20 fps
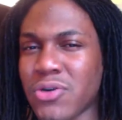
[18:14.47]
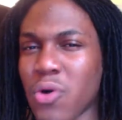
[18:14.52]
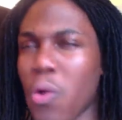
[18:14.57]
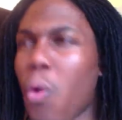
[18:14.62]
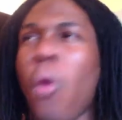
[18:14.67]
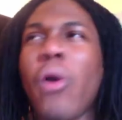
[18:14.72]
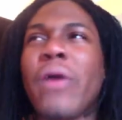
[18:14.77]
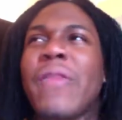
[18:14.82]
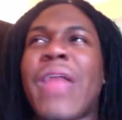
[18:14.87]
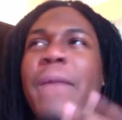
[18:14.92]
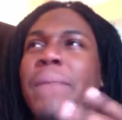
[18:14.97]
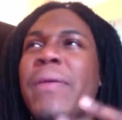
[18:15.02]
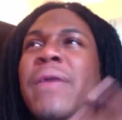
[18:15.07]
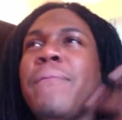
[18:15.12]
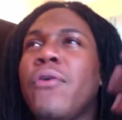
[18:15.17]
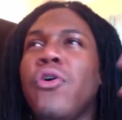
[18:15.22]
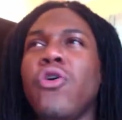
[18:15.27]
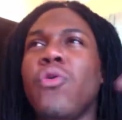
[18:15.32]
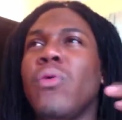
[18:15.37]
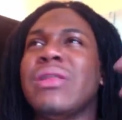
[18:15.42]
Or like
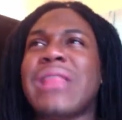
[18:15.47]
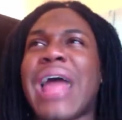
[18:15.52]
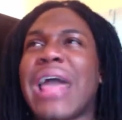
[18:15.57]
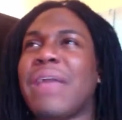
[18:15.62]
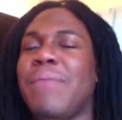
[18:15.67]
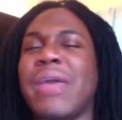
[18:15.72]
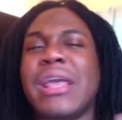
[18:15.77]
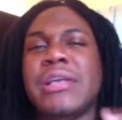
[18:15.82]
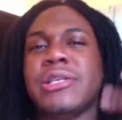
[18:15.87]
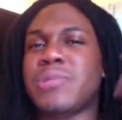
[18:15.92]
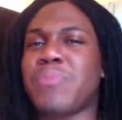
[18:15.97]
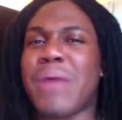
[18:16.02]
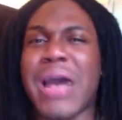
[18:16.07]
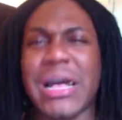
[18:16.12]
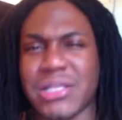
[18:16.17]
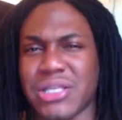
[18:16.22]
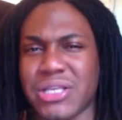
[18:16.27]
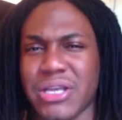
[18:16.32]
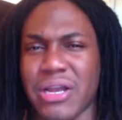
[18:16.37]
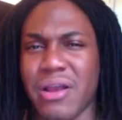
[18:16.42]
people who were like being
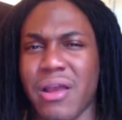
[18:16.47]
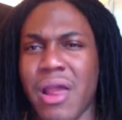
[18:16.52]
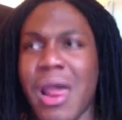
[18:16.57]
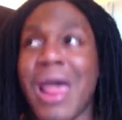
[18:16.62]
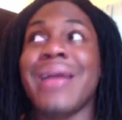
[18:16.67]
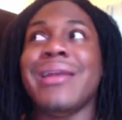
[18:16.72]
sponsored.